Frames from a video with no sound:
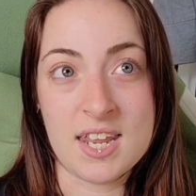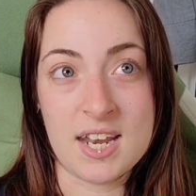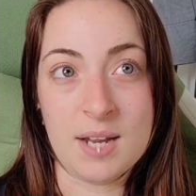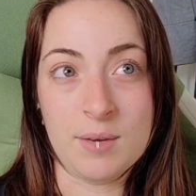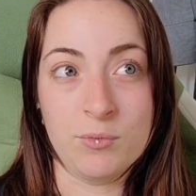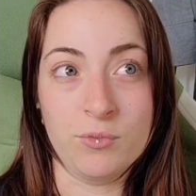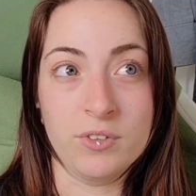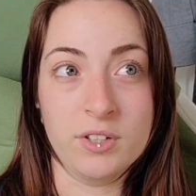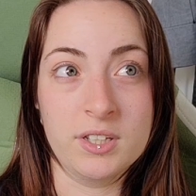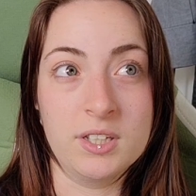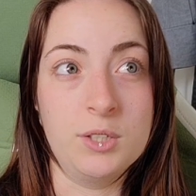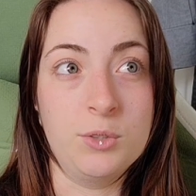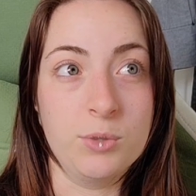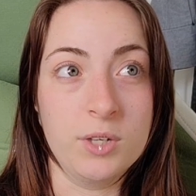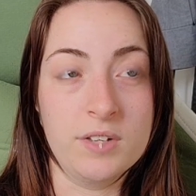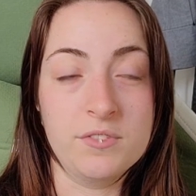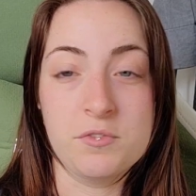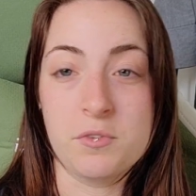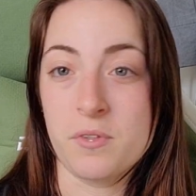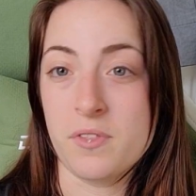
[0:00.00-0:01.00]
I'm really
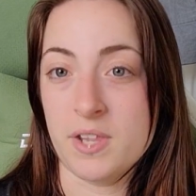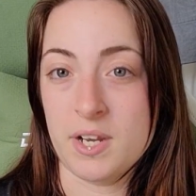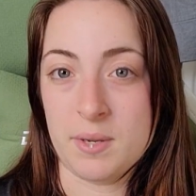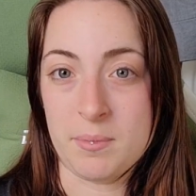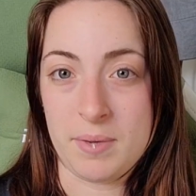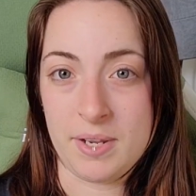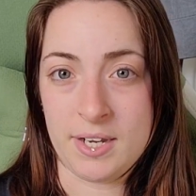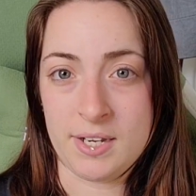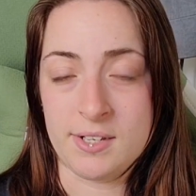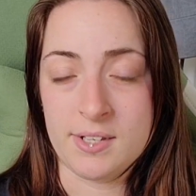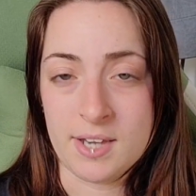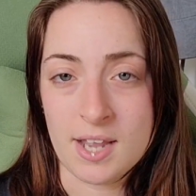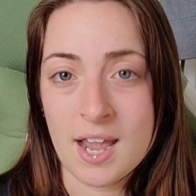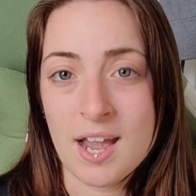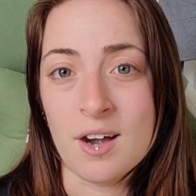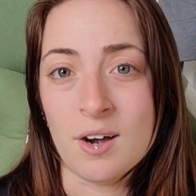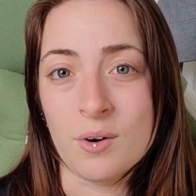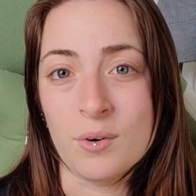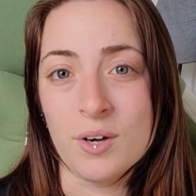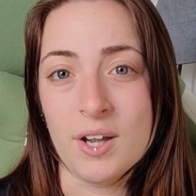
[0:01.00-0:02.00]
grateful that I made it
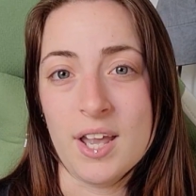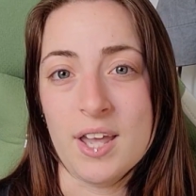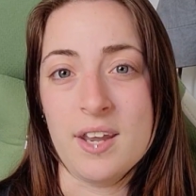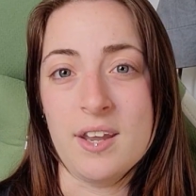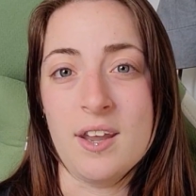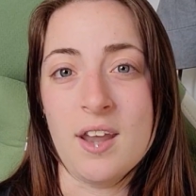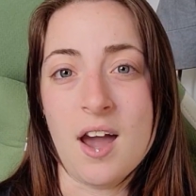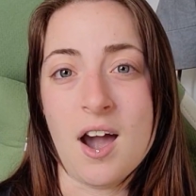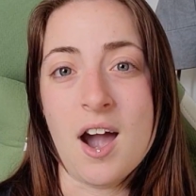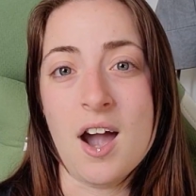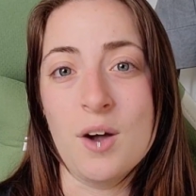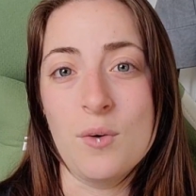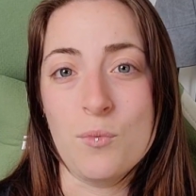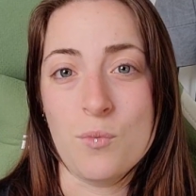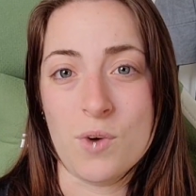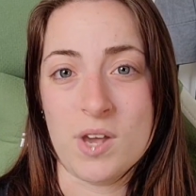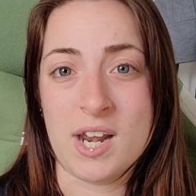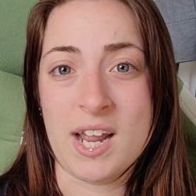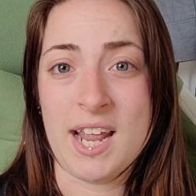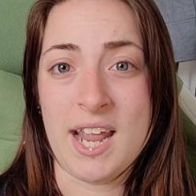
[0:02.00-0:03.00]
now and not
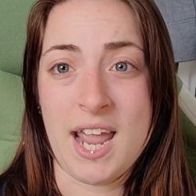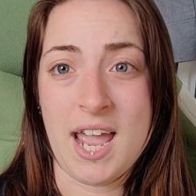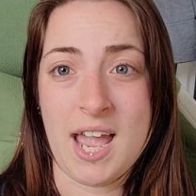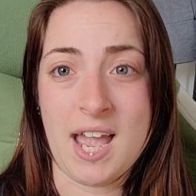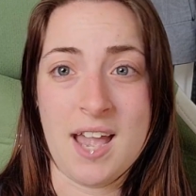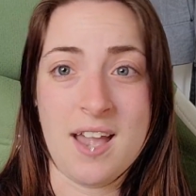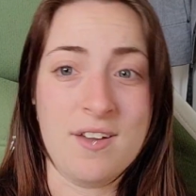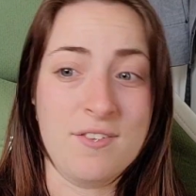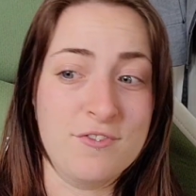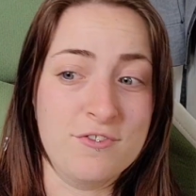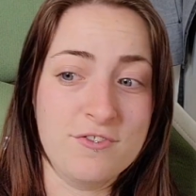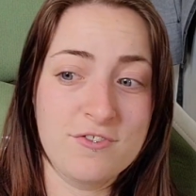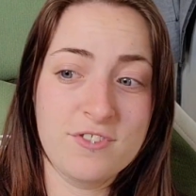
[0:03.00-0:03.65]
when I have,